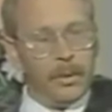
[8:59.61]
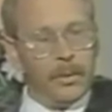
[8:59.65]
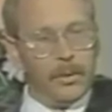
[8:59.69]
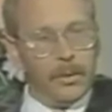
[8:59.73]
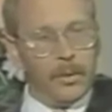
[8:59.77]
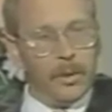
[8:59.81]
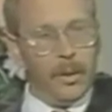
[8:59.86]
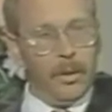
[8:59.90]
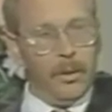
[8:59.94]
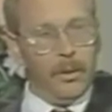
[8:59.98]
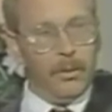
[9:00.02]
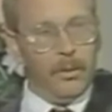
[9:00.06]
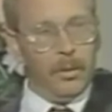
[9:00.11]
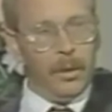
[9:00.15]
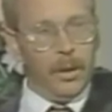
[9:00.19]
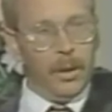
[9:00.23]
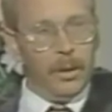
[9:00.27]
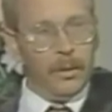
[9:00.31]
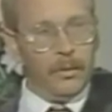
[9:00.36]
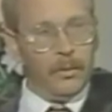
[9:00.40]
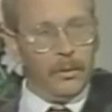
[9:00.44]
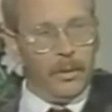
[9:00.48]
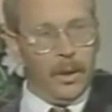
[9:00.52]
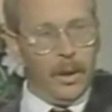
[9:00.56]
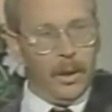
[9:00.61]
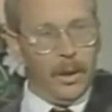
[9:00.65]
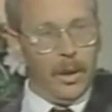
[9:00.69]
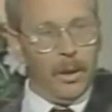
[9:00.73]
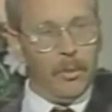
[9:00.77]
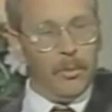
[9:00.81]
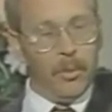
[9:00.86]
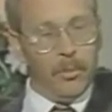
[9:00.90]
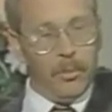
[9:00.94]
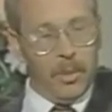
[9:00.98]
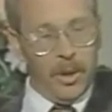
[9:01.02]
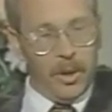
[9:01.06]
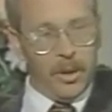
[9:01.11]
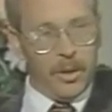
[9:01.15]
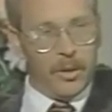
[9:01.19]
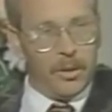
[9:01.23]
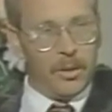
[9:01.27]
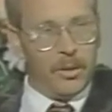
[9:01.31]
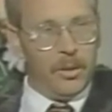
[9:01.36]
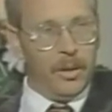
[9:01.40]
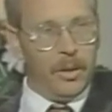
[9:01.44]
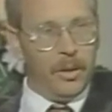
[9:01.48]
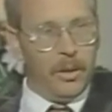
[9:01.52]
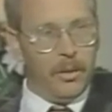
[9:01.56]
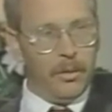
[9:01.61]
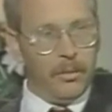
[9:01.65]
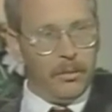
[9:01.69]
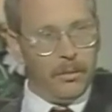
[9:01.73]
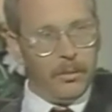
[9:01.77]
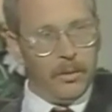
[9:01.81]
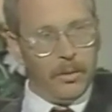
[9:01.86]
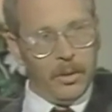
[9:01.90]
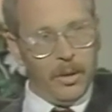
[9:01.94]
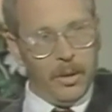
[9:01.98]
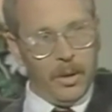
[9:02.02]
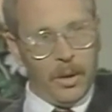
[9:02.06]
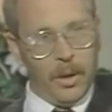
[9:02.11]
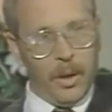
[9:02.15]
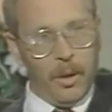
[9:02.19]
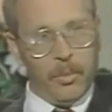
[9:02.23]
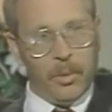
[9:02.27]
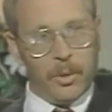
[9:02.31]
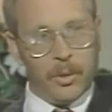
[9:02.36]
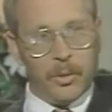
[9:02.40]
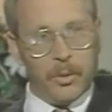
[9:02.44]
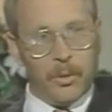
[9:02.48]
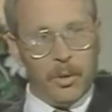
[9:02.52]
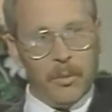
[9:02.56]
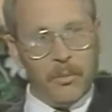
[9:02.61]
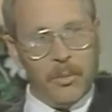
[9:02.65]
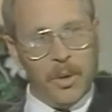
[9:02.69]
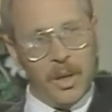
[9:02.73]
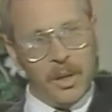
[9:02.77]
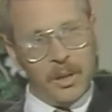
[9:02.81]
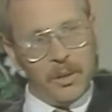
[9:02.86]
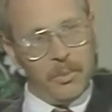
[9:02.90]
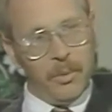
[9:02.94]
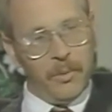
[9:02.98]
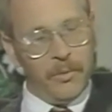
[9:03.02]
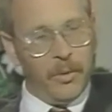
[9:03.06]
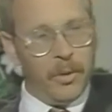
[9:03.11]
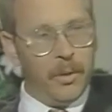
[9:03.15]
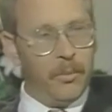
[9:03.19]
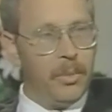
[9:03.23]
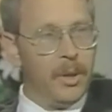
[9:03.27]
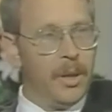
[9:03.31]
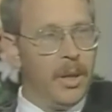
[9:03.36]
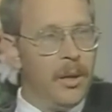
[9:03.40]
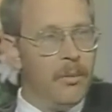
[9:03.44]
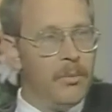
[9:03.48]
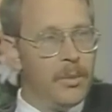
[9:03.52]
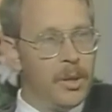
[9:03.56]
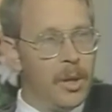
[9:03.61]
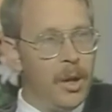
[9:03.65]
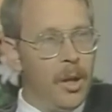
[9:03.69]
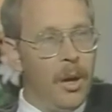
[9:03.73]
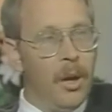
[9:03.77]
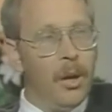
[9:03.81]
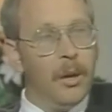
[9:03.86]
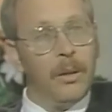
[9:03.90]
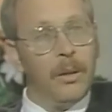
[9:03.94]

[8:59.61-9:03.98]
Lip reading: So it will be just a couple short months before it becomes law.